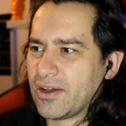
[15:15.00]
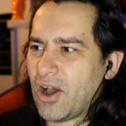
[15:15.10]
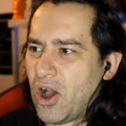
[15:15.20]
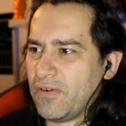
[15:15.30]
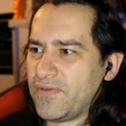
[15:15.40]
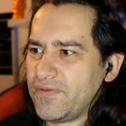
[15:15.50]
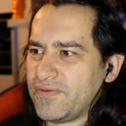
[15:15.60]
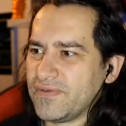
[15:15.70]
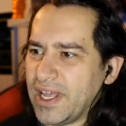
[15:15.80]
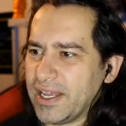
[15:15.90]
kick
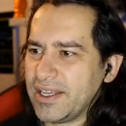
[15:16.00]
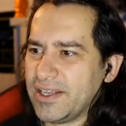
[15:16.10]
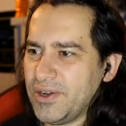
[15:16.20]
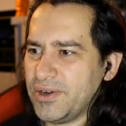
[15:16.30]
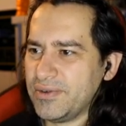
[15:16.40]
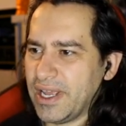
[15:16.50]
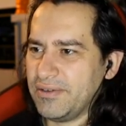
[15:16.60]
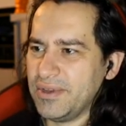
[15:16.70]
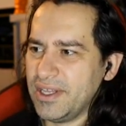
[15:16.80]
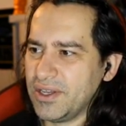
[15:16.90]
off, like, you know,
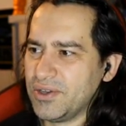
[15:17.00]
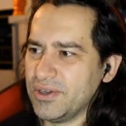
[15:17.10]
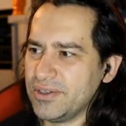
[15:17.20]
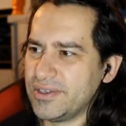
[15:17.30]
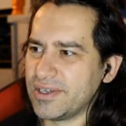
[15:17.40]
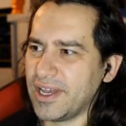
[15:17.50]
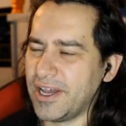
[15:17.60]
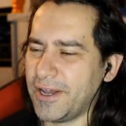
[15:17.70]
a really good